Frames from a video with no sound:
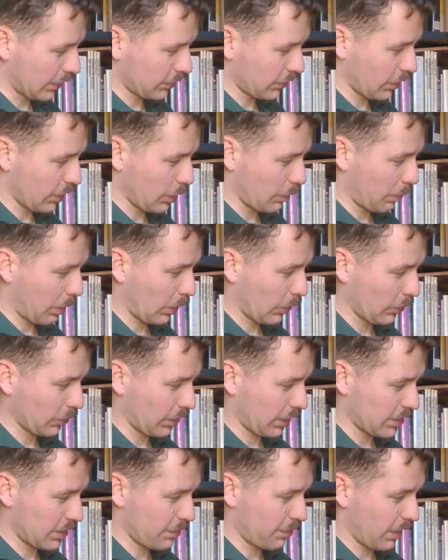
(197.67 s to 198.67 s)
is that the
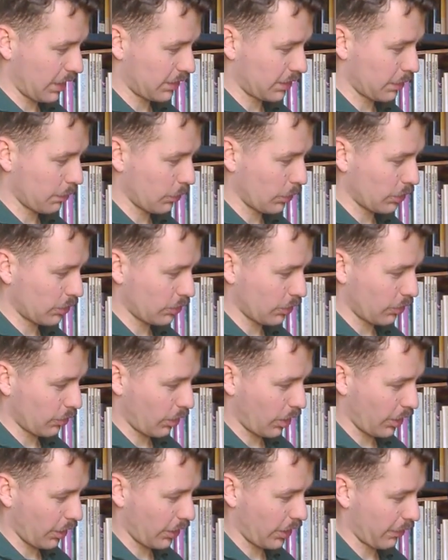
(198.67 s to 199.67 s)
buckles actually face inwards, so
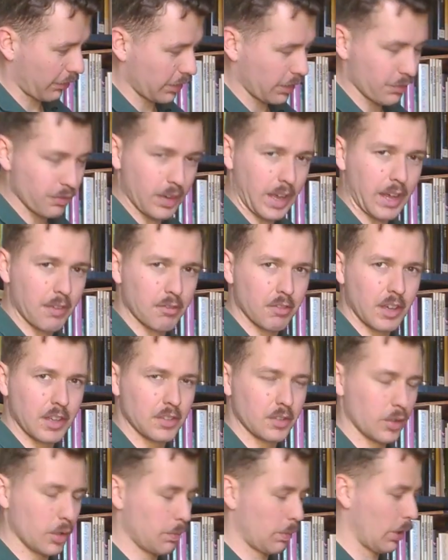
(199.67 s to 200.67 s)
rather than having the flat
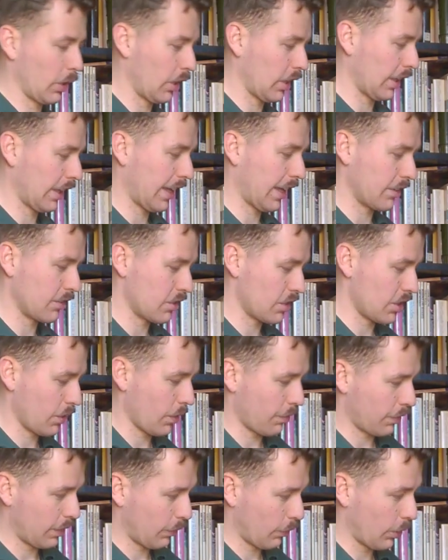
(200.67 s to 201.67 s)
face of the buckle against you
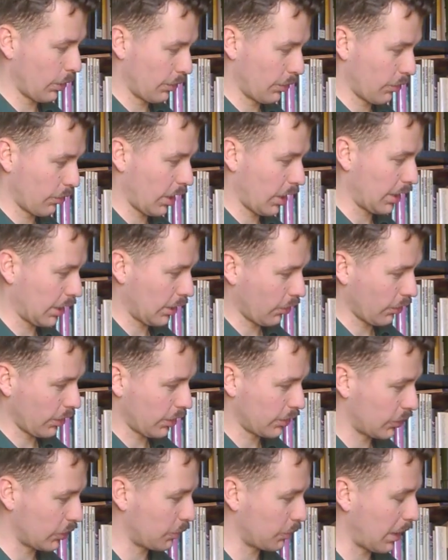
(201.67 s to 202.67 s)
if it weren't riding on
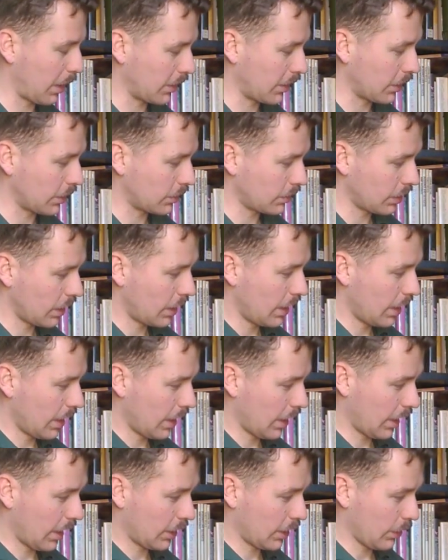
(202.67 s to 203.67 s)
the suspenders,
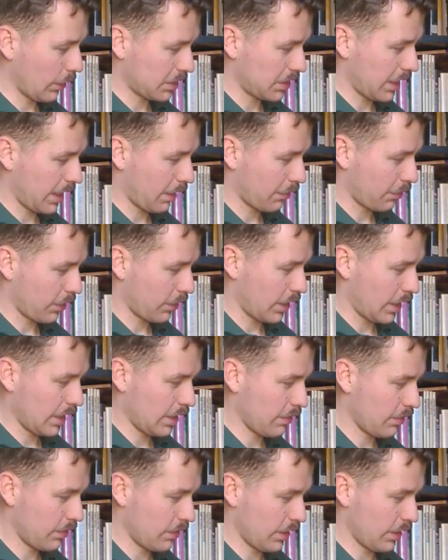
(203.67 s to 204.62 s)
you actually have the